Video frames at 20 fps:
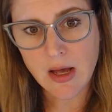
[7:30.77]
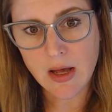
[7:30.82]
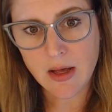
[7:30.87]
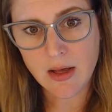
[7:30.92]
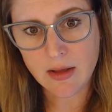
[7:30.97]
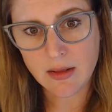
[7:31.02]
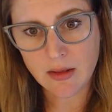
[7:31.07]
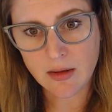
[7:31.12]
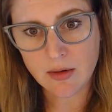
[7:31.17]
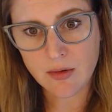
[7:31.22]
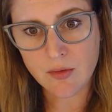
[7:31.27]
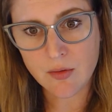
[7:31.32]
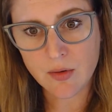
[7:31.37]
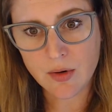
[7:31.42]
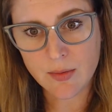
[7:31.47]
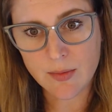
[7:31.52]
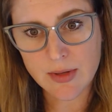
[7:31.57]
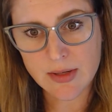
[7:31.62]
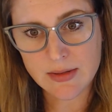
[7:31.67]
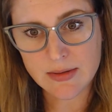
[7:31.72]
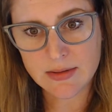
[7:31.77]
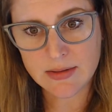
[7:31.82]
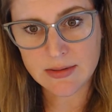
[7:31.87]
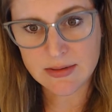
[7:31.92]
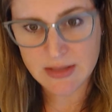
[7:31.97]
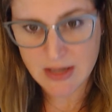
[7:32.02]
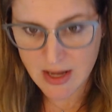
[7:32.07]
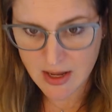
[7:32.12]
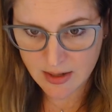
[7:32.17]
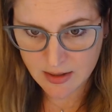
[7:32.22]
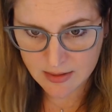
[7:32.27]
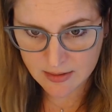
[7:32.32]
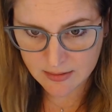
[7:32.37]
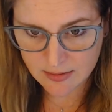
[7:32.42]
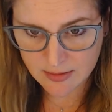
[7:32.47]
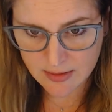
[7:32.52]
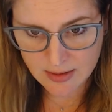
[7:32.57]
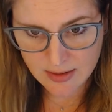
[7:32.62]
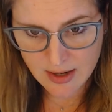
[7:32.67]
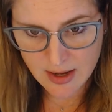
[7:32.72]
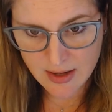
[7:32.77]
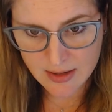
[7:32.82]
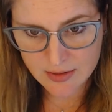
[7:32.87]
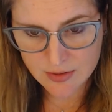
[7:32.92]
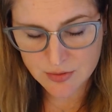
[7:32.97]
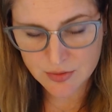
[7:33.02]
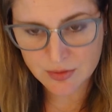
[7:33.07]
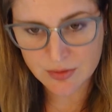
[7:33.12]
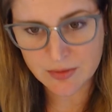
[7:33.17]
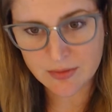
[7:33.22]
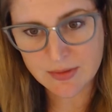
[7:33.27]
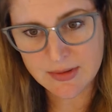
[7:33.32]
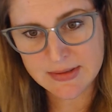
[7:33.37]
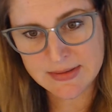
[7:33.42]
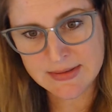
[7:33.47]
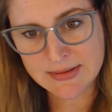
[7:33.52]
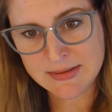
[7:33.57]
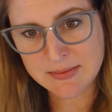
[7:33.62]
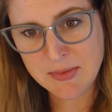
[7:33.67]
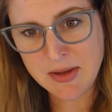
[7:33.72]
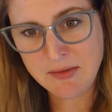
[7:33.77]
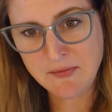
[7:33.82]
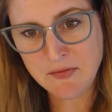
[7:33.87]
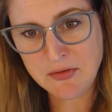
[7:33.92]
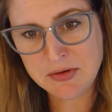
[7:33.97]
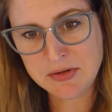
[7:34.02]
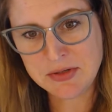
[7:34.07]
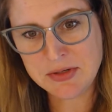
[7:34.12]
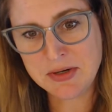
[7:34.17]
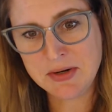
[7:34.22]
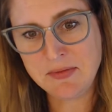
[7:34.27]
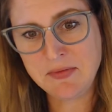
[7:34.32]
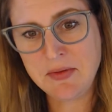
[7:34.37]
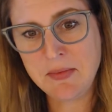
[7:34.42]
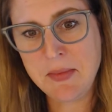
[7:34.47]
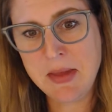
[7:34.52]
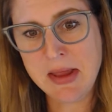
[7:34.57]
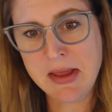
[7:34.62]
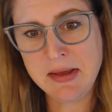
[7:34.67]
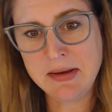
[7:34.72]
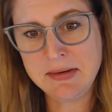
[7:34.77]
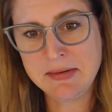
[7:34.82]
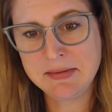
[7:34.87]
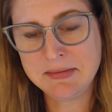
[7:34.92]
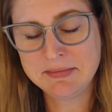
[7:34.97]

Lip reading: Lenormand deck that I drew. This is my version of the Man.